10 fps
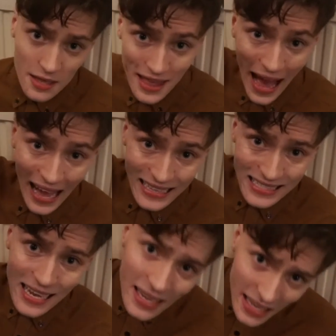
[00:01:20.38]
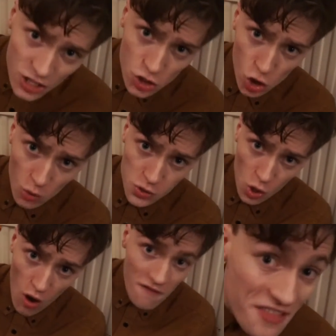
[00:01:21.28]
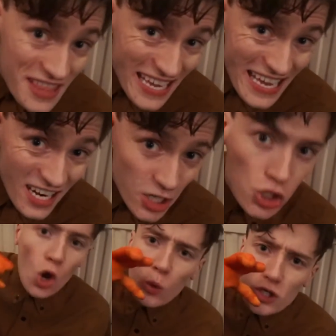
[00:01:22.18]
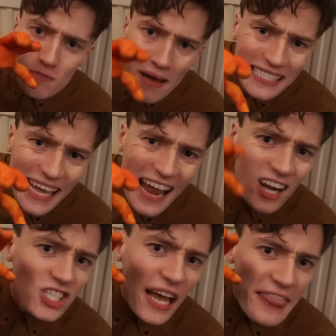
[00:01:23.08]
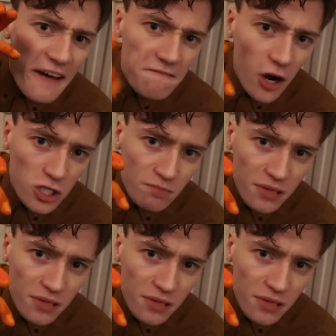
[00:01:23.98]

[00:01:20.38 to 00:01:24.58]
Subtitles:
The hand gets chopped off. The ears, which misheard in the first